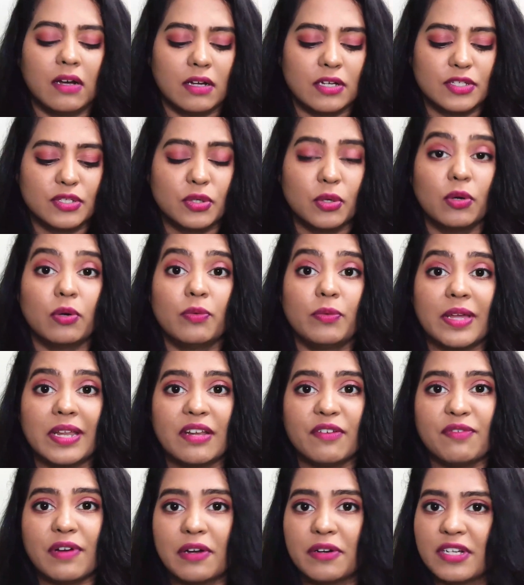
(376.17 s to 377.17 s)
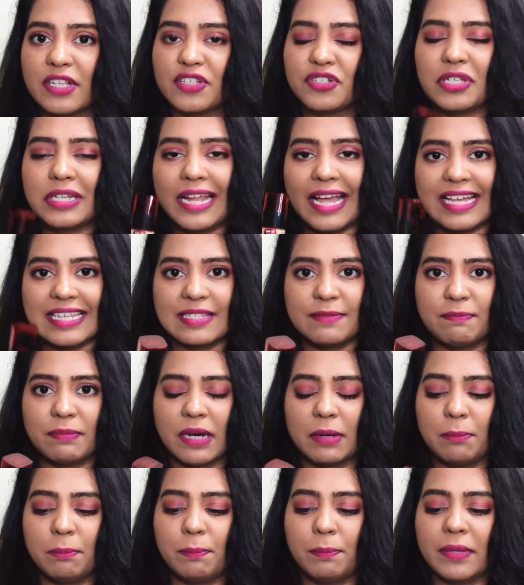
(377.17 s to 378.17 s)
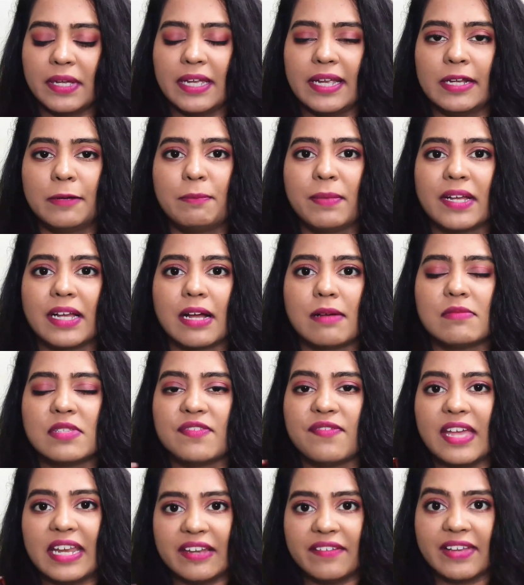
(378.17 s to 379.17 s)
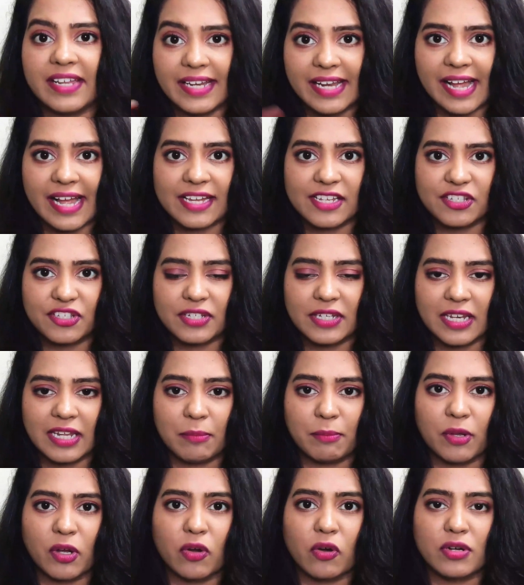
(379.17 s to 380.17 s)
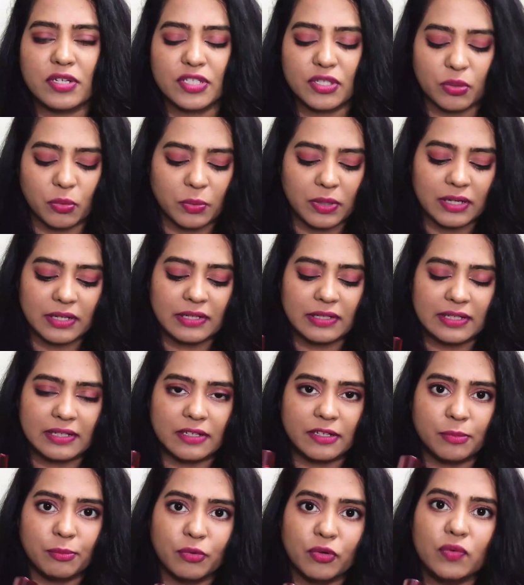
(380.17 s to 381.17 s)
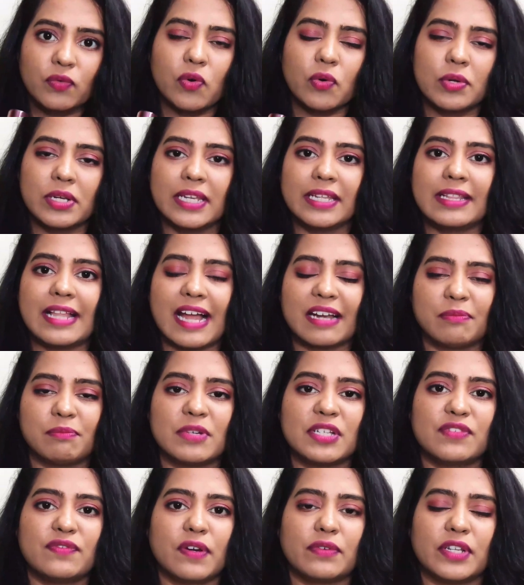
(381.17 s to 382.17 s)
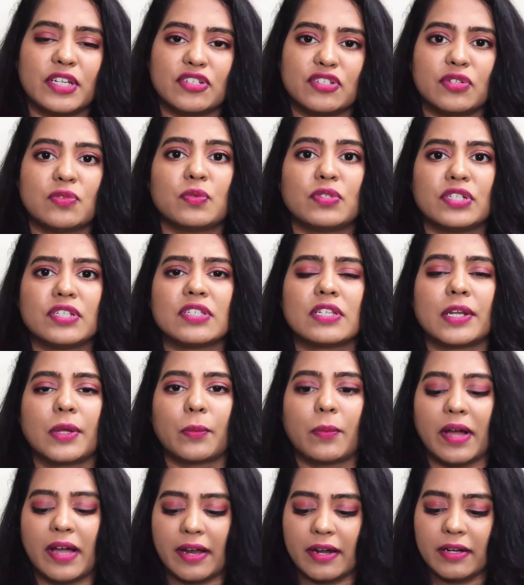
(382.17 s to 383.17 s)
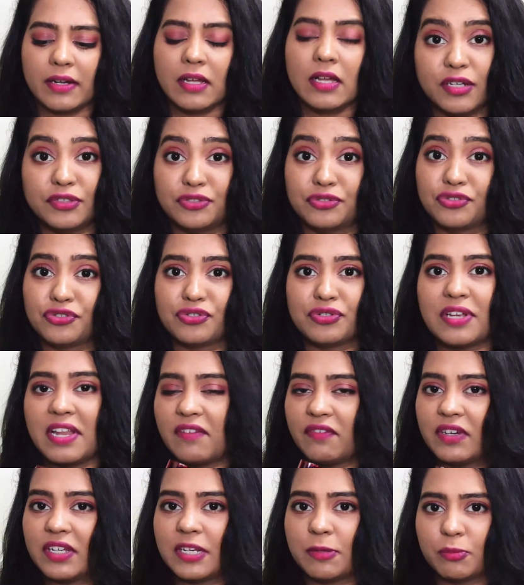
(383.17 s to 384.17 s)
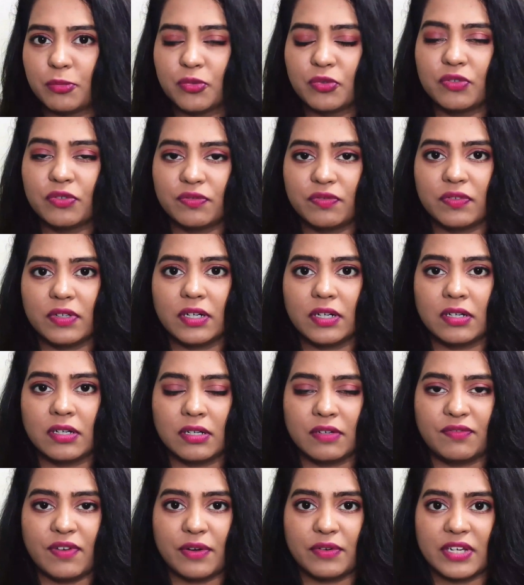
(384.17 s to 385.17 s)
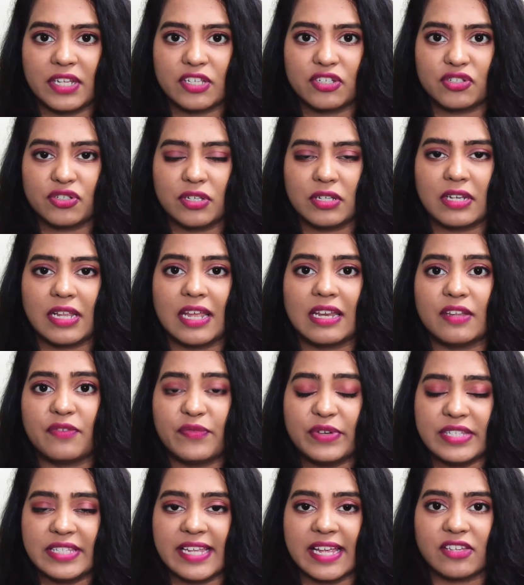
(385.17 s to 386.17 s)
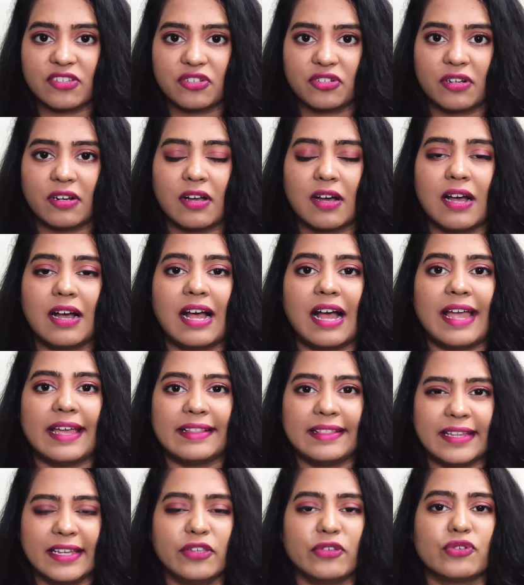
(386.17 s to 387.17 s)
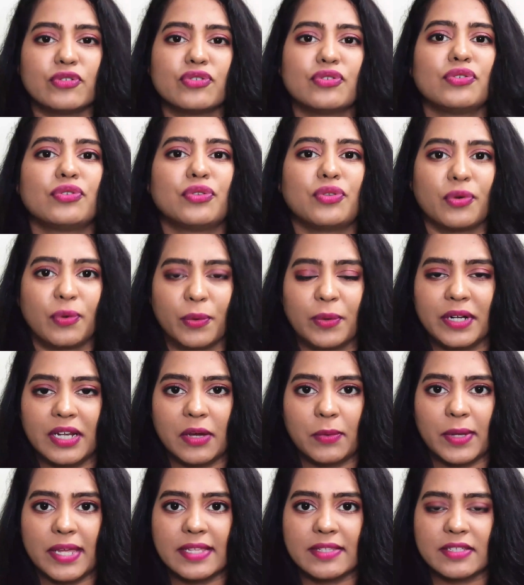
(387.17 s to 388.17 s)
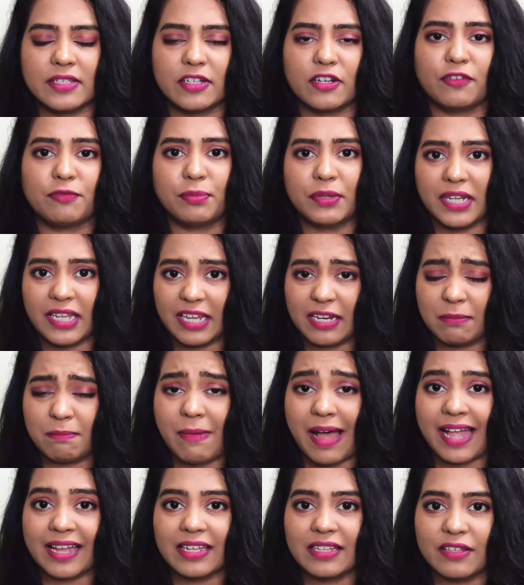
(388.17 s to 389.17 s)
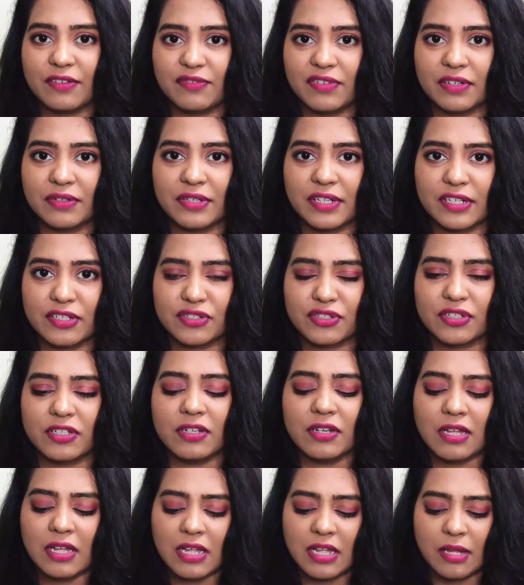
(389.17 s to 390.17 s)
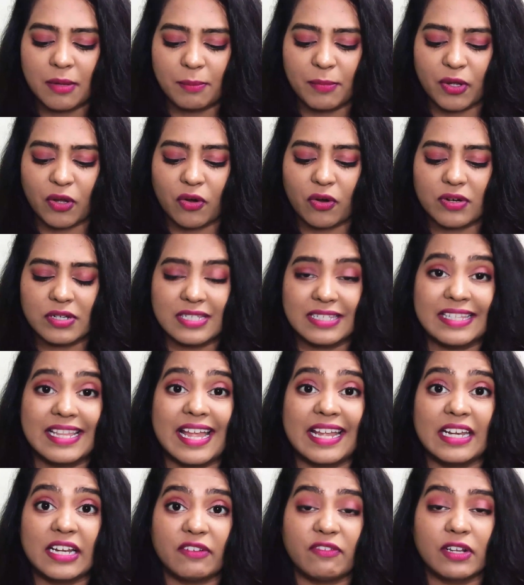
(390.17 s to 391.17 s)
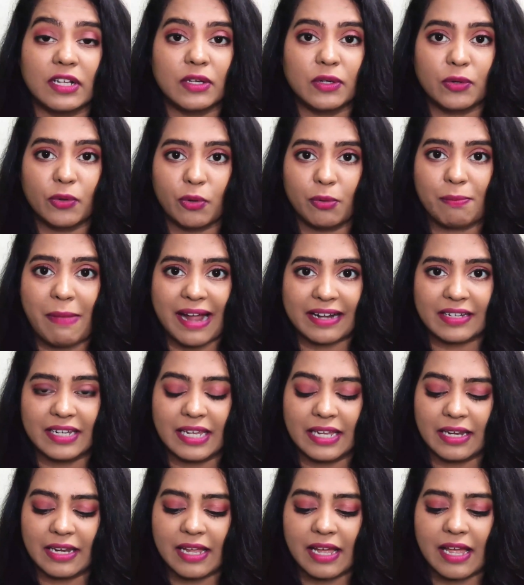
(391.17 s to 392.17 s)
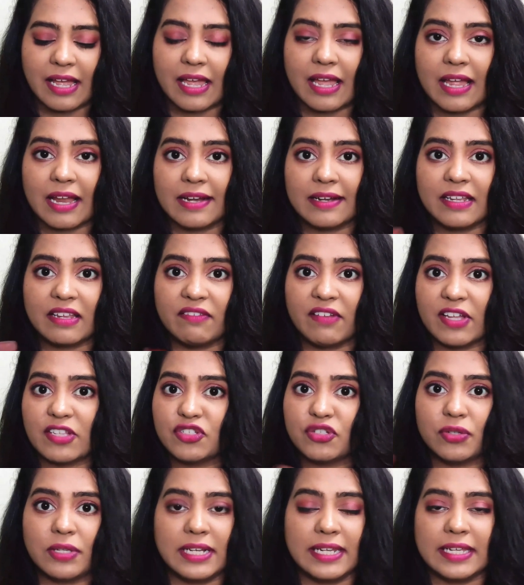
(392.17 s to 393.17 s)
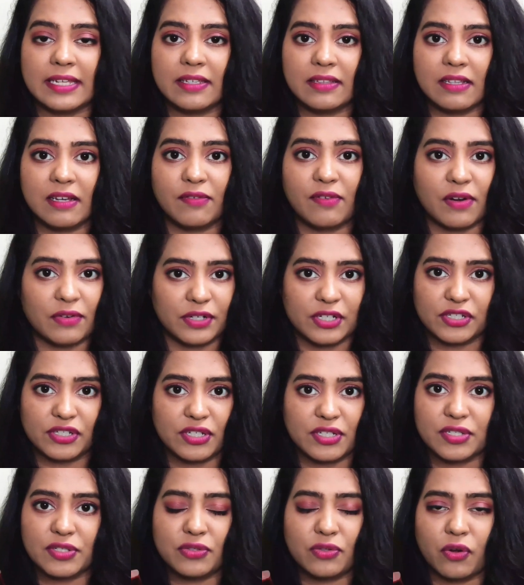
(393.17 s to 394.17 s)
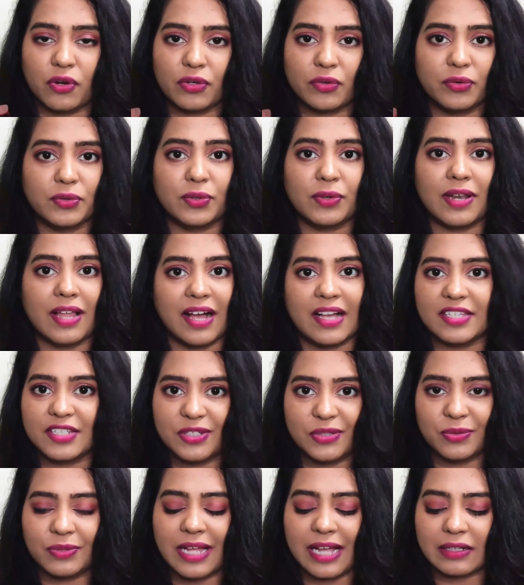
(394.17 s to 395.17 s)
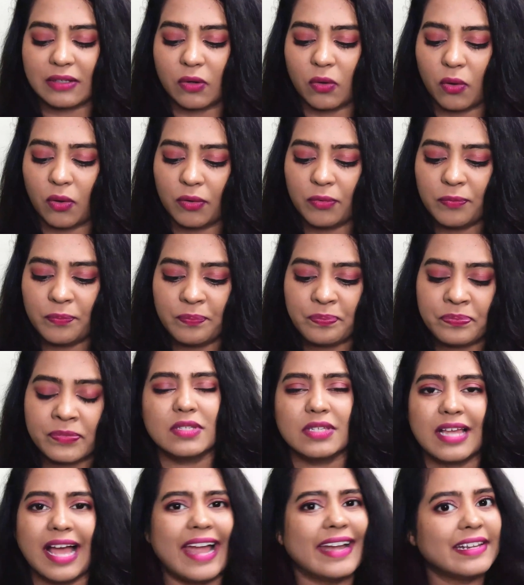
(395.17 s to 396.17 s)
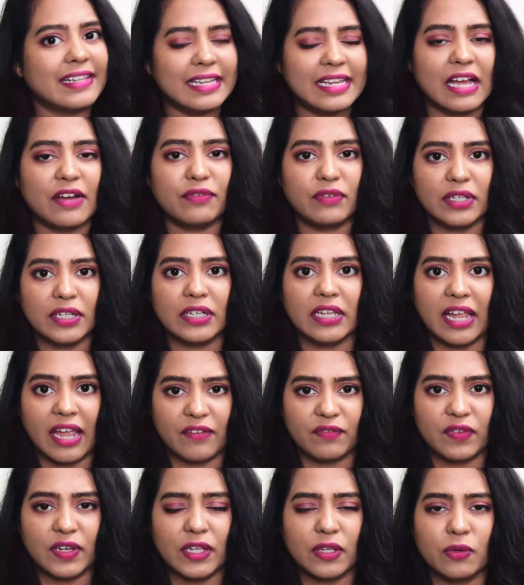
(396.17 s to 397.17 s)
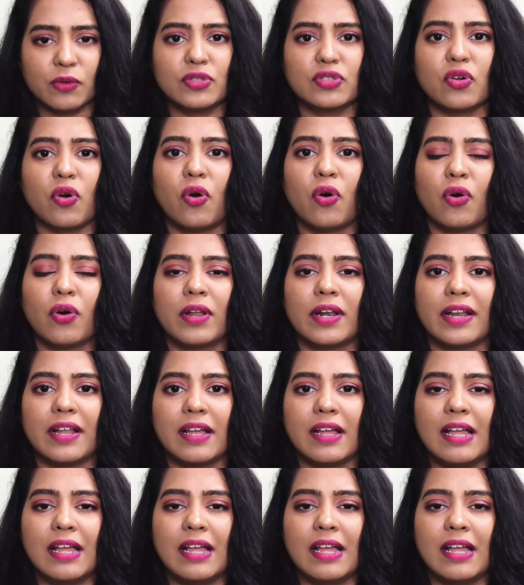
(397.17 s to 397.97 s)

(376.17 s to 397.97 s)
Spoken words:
So when a foundation has pump, it becomes very, very hygienic, because you will remove only that much foundation which is required. You should never remove foundation, and if it's extra, I think you should throw it away instead of putting it back in the foundation, because then it will grow bacteria and eventually the foundation is not going to last you that long. Ideally, after every use, or